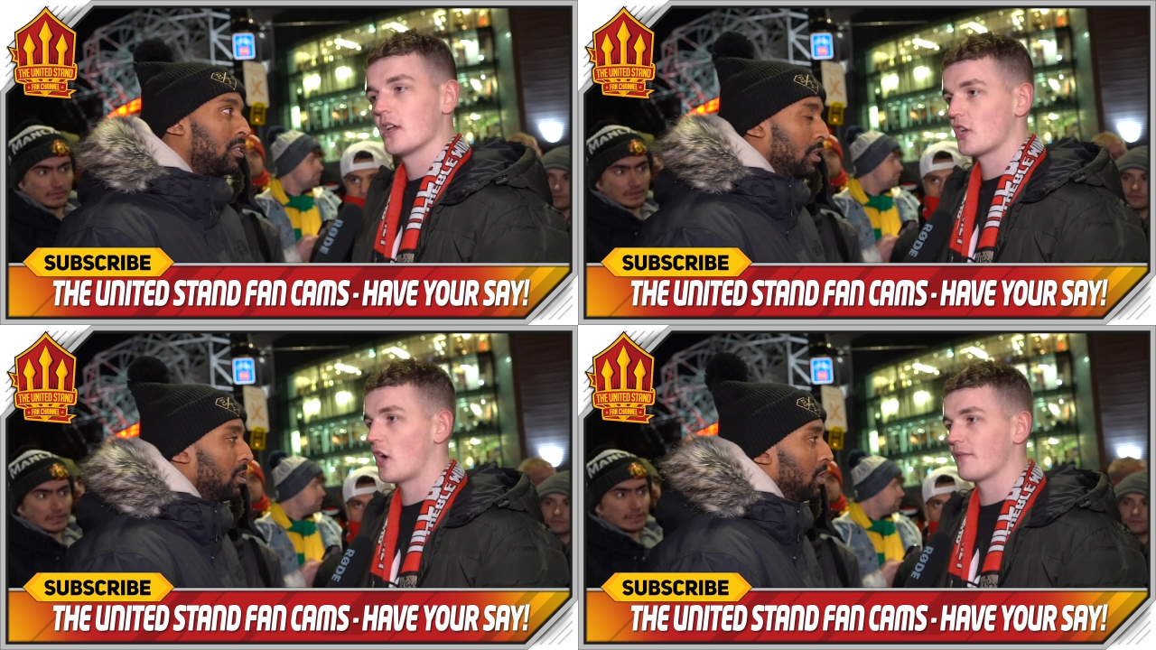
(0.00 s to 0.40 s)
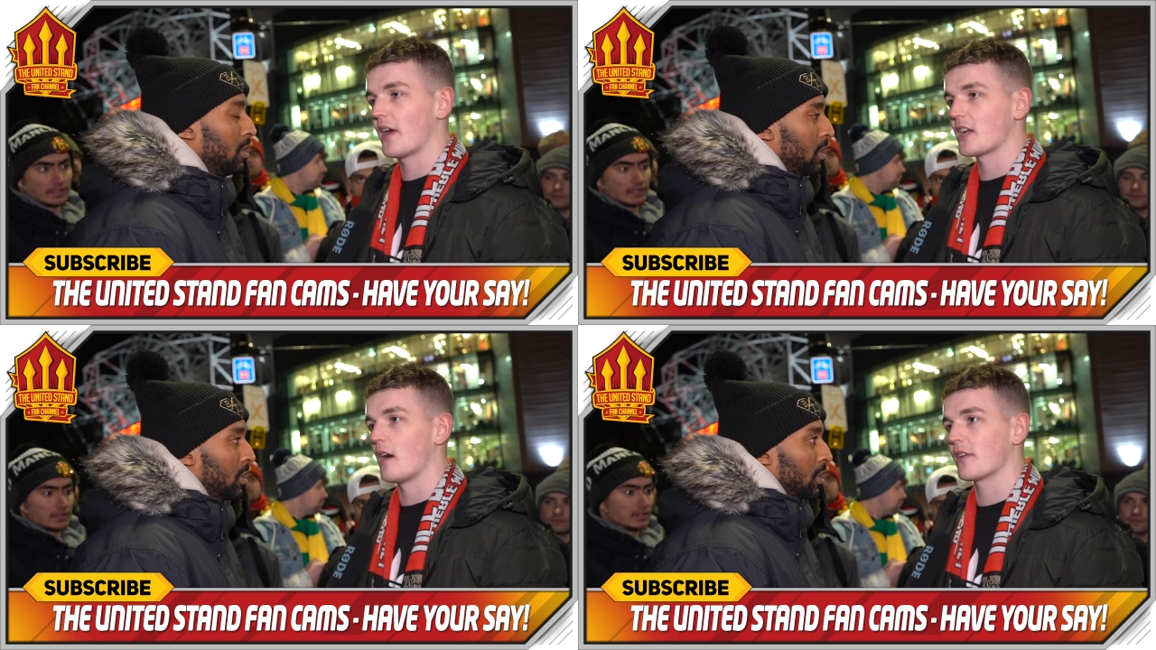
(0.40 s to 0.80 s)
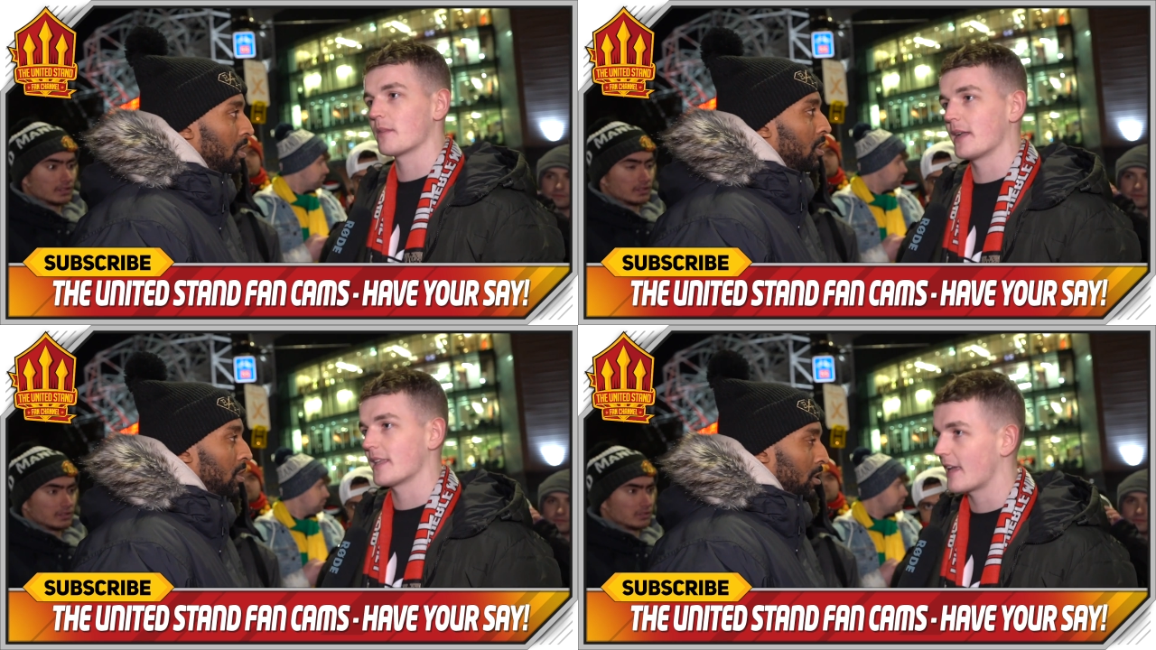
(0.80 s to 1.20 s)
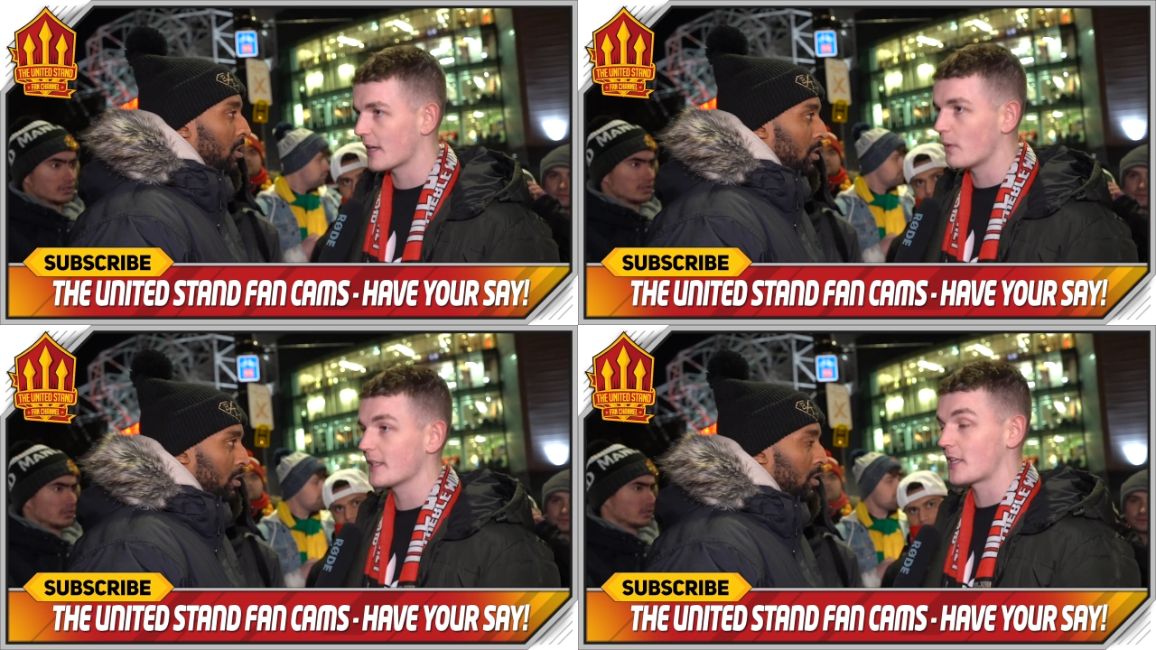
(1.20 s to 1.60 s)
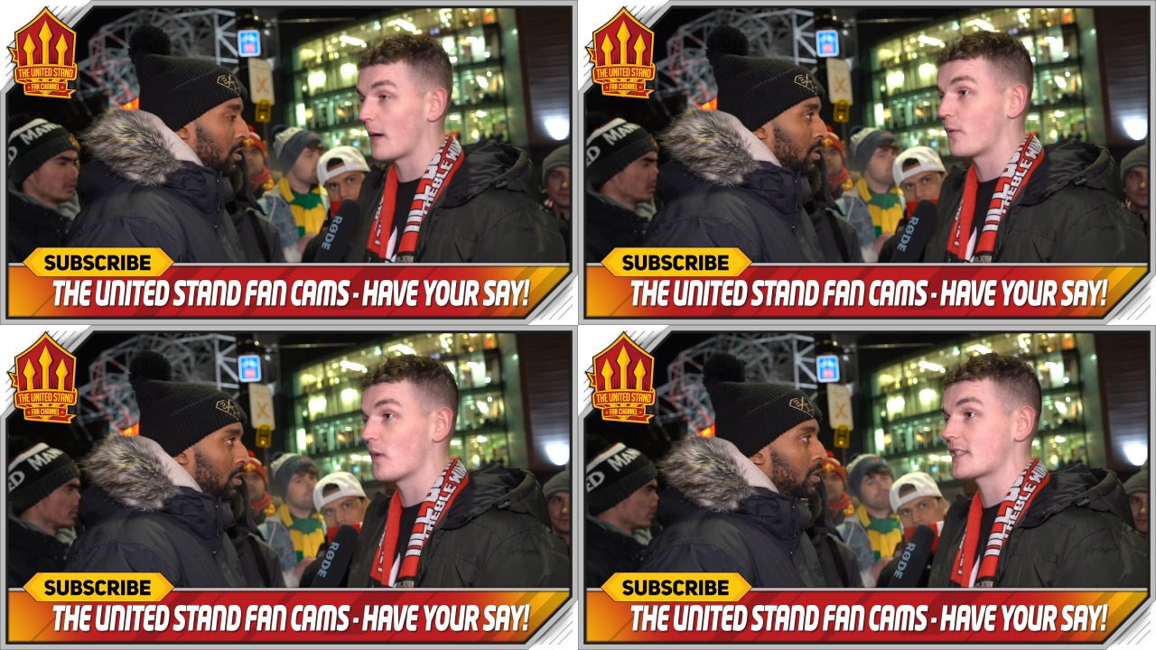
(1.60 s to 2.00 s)
Speaker 1: No, I'm very confident Man United will get
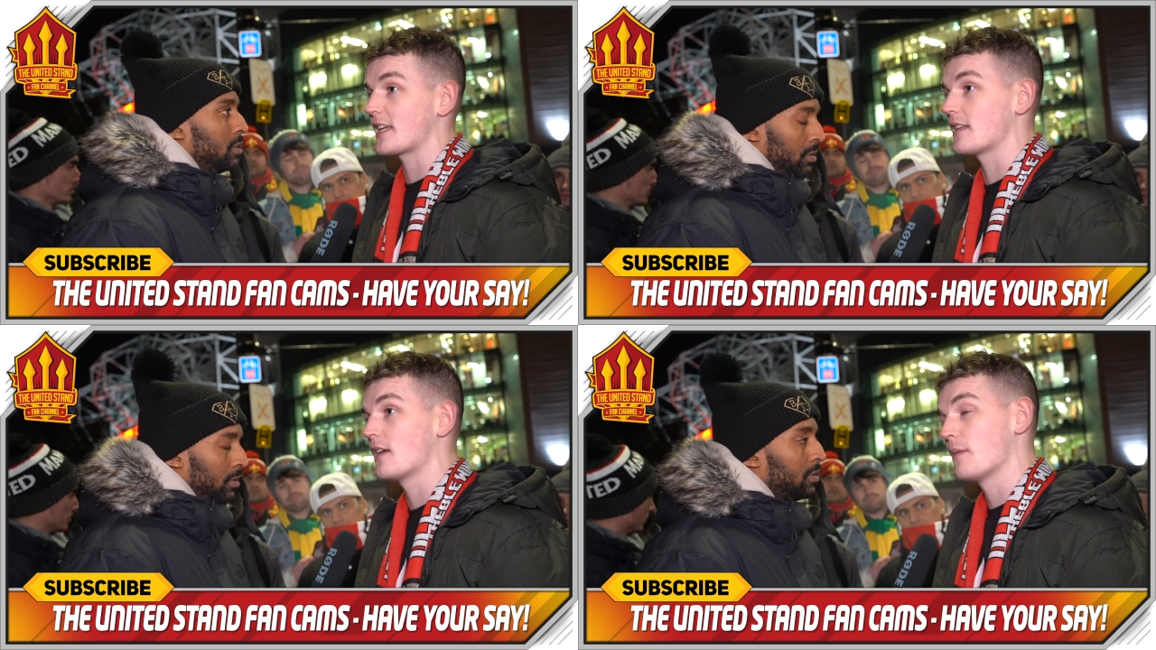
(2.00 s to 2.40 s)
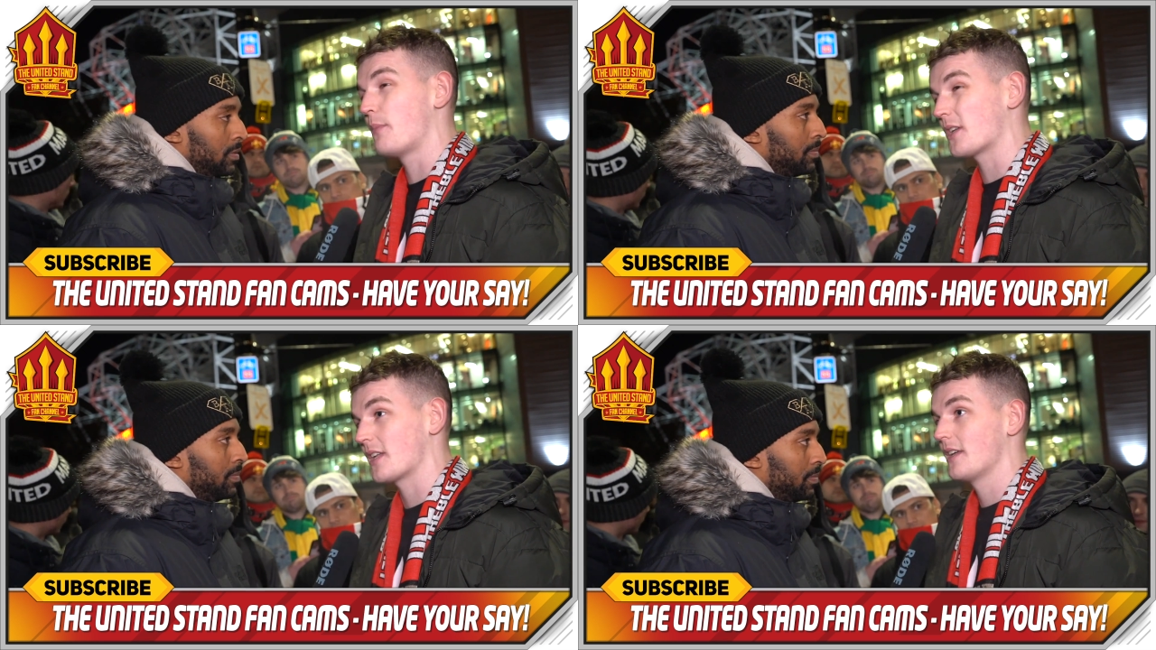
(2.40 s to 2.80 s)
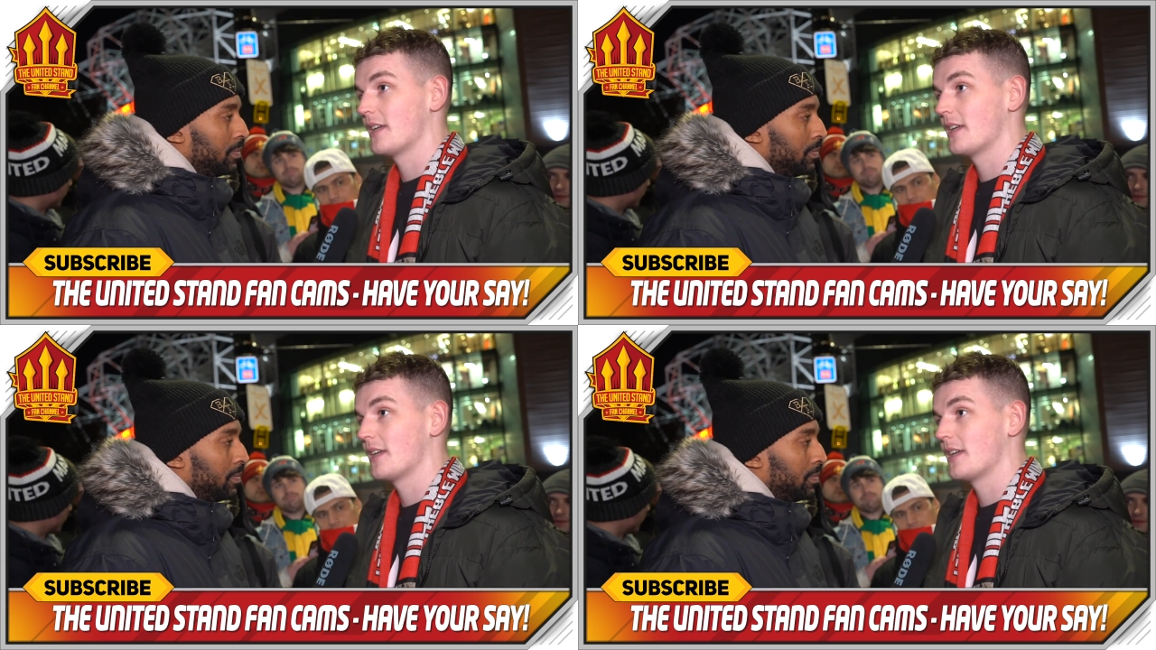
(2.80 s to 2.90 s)
top 4 this season, but